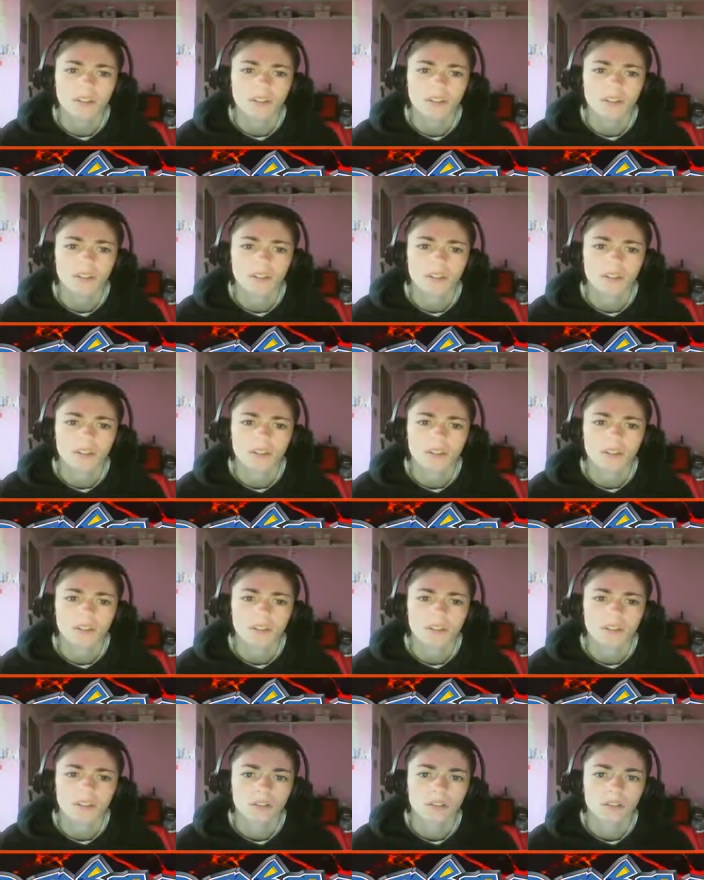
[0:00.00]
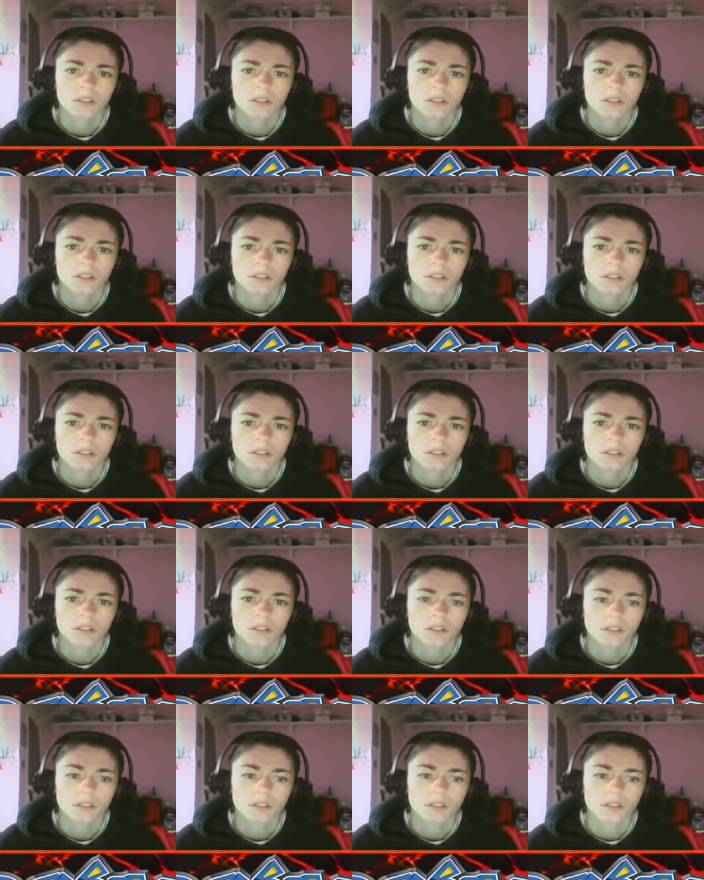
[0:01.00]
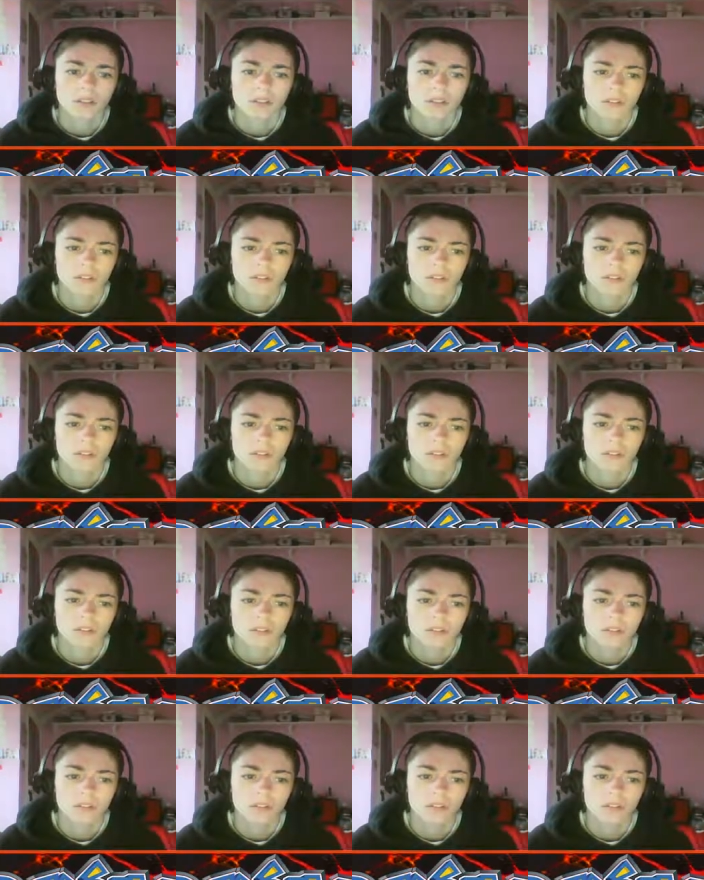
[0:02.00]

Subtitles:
Nobody speaks.